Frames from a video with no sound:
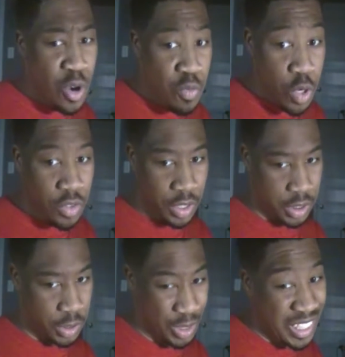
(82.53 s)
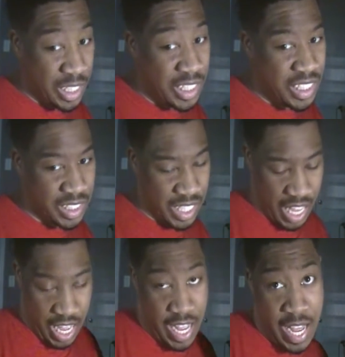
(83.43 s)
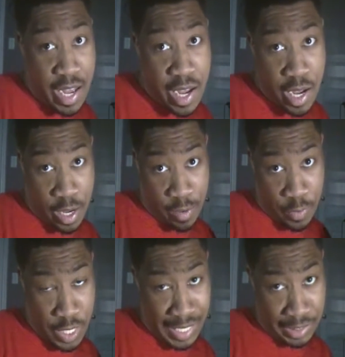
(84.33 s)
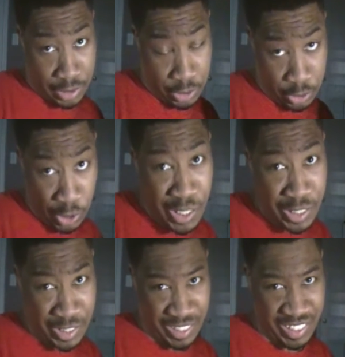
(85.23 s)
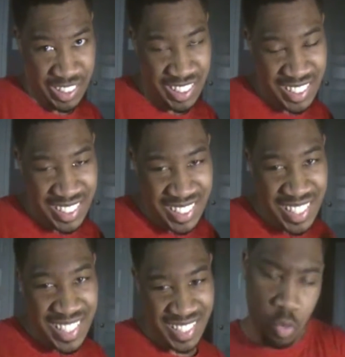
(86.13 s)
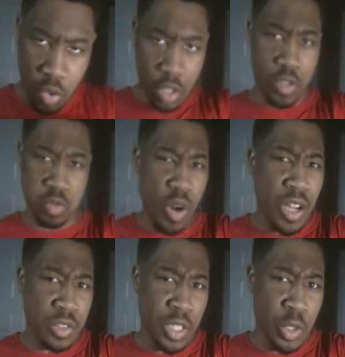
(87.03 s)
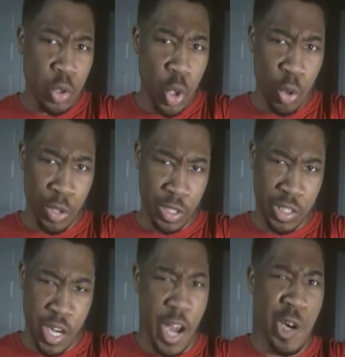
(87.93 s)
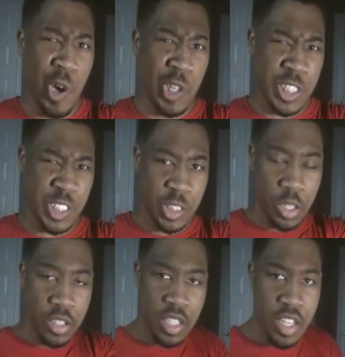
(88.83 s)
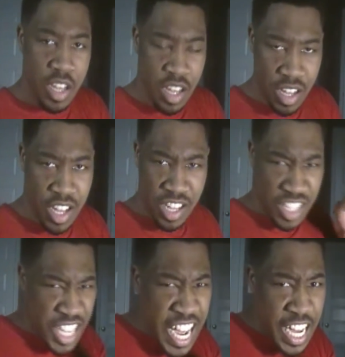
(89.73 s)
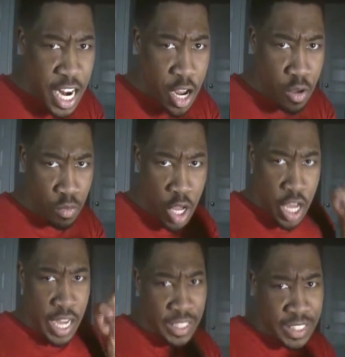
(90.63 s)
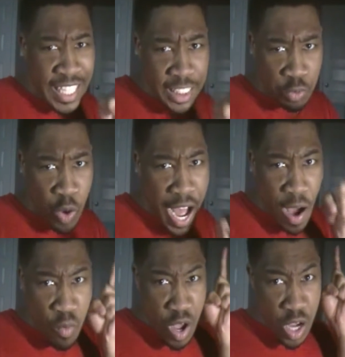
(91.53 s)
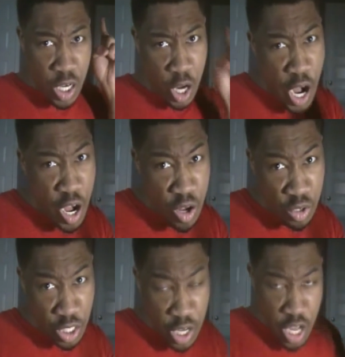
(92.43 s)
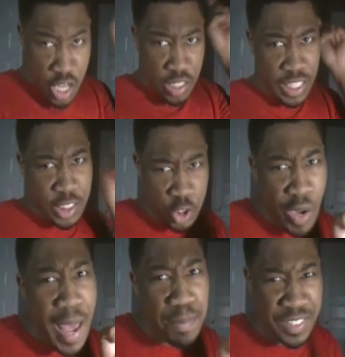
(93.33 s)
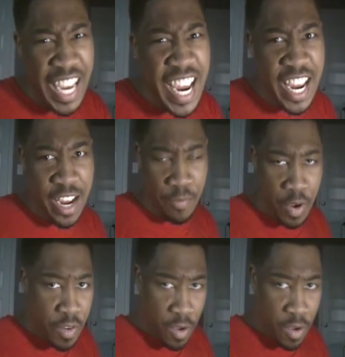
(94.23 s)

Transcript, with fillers: Don't worry, suckers. I've got suckers. We're crocked and loaded, Kaos. Got him. And this is why we're called the Drop Team.